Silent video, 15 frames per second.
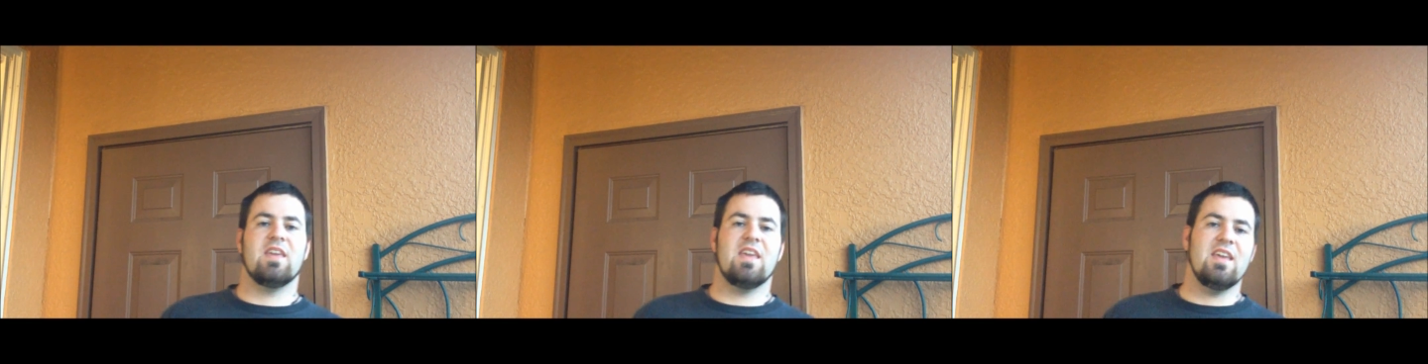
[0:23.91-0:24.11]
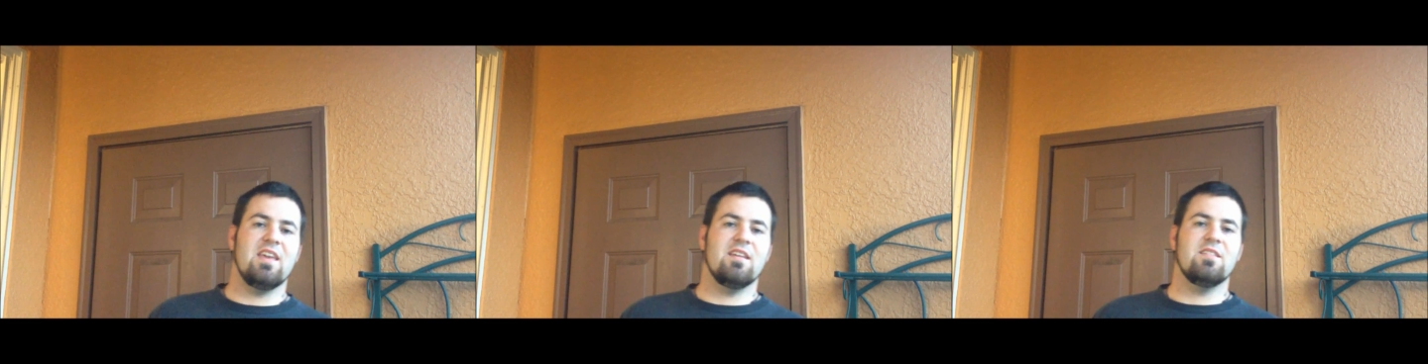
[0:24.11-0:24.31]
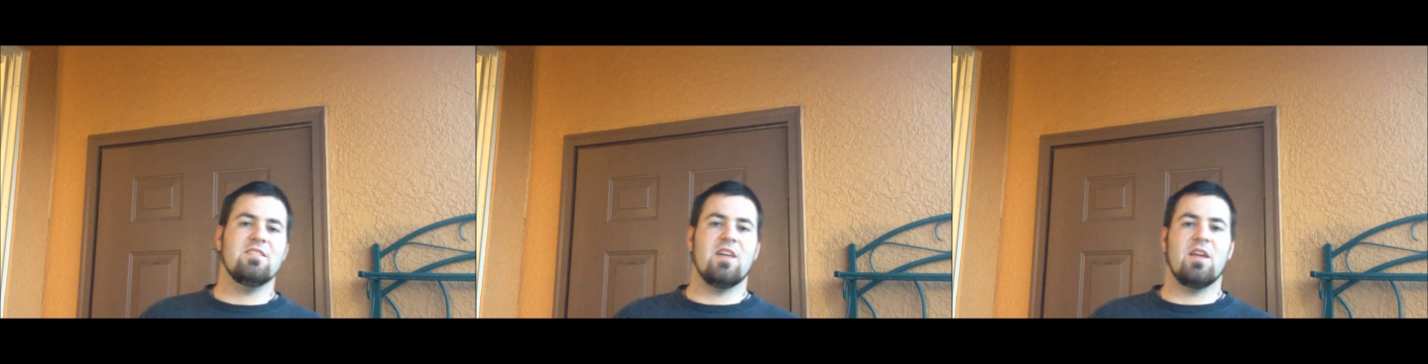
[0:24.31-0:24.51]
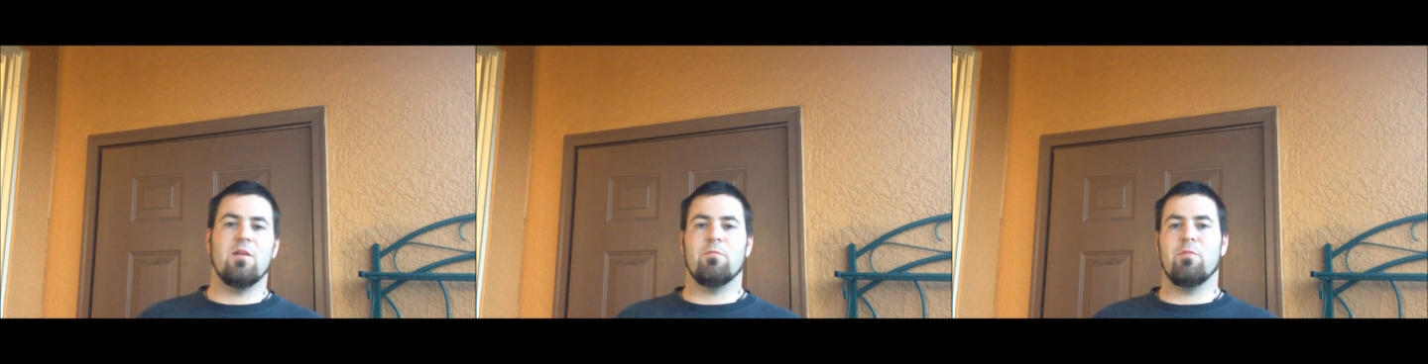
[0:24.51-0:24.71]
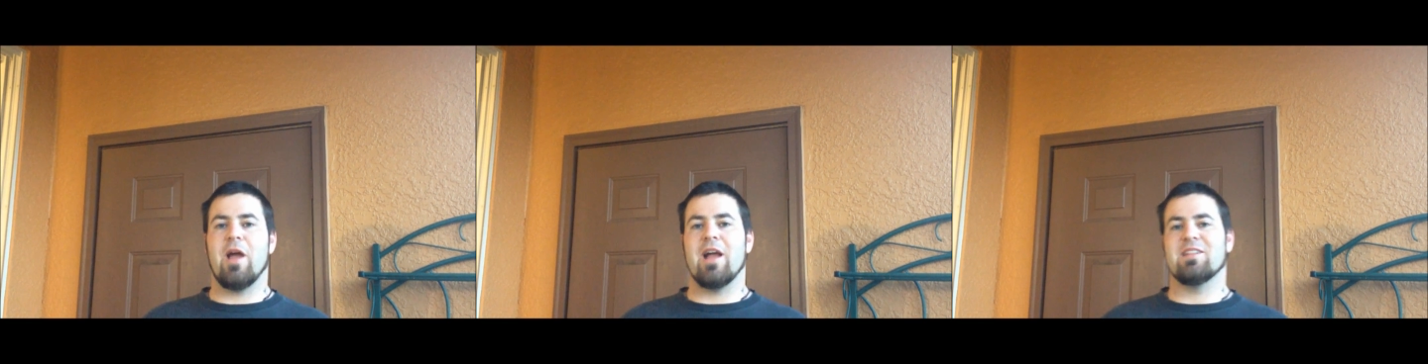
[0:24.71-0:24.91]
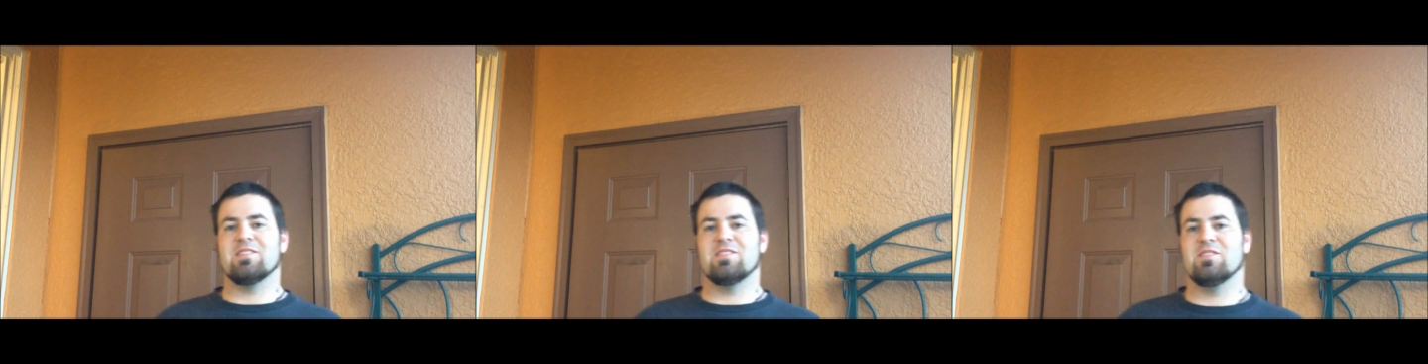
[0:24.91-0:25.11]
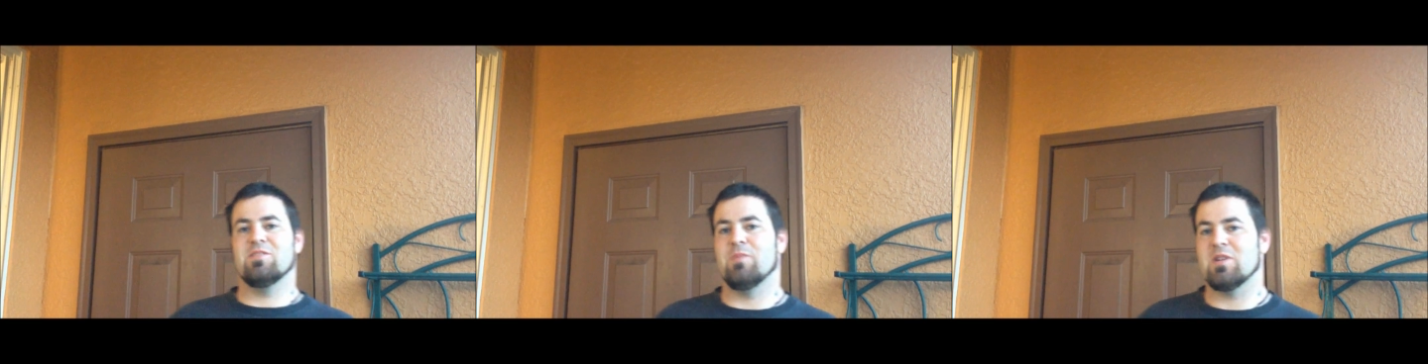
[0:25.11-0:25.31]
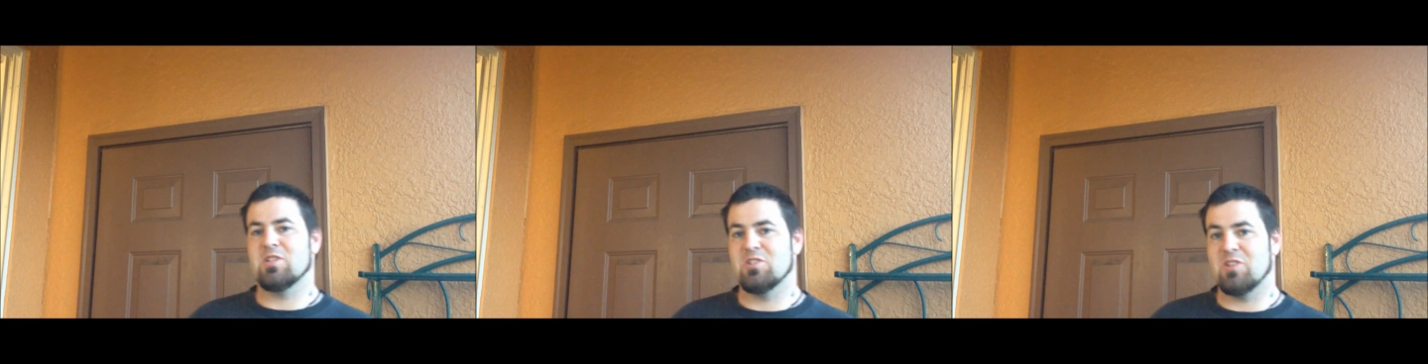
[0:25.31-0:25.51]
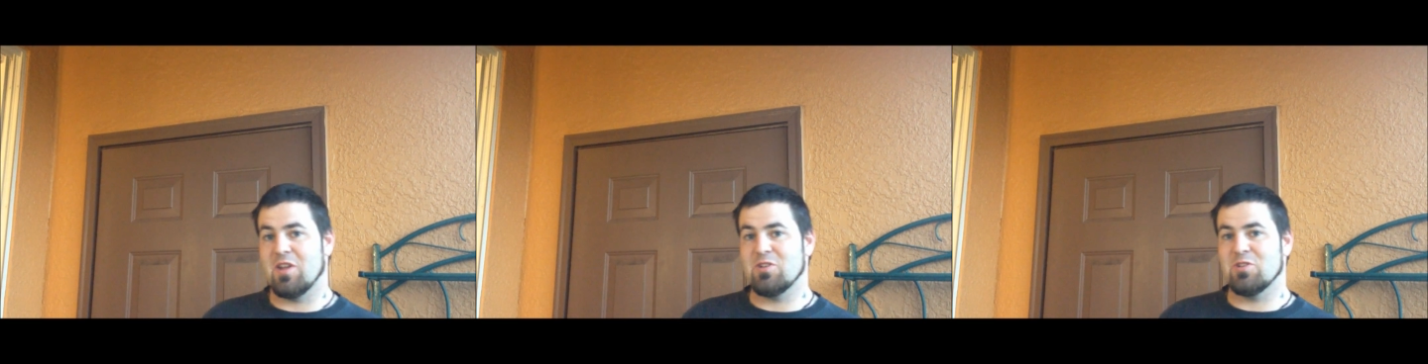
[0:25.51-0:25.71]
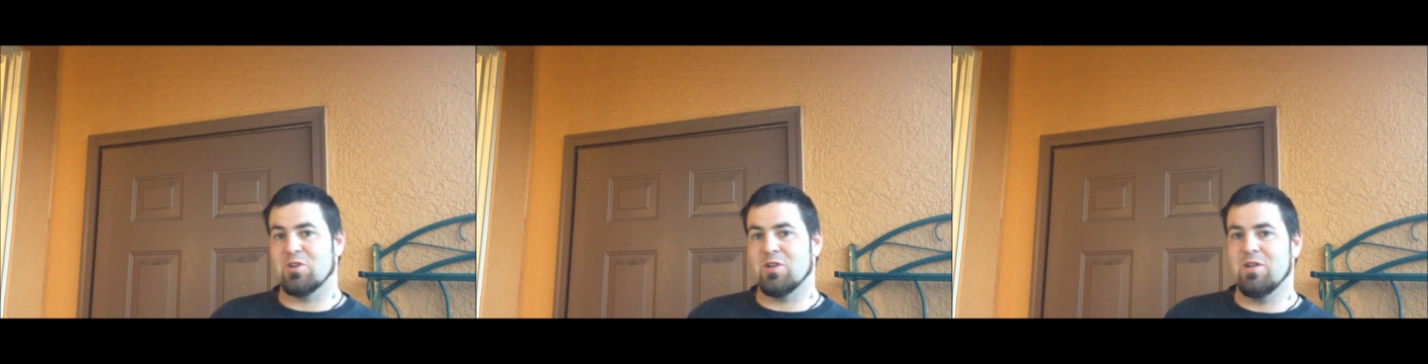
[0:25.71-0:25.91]
key is I don't practice as much as I
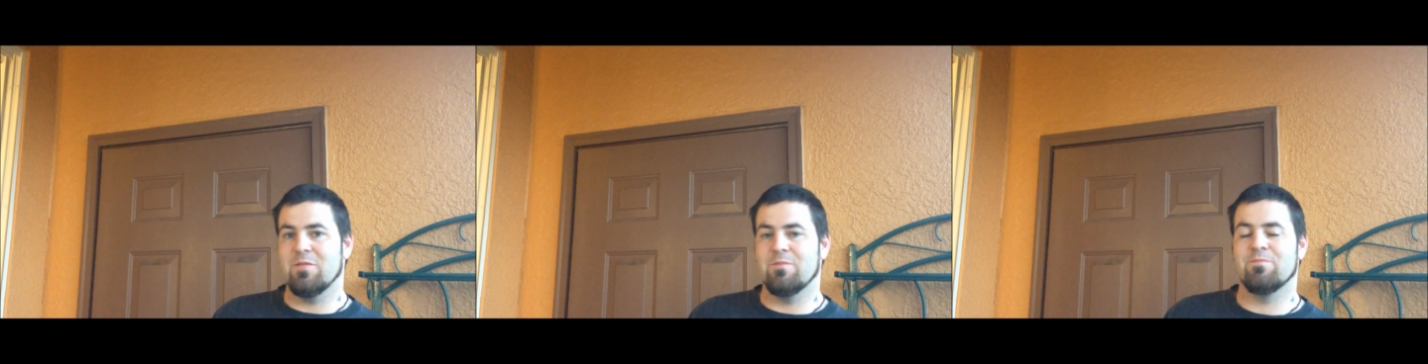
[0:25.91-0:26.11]
should.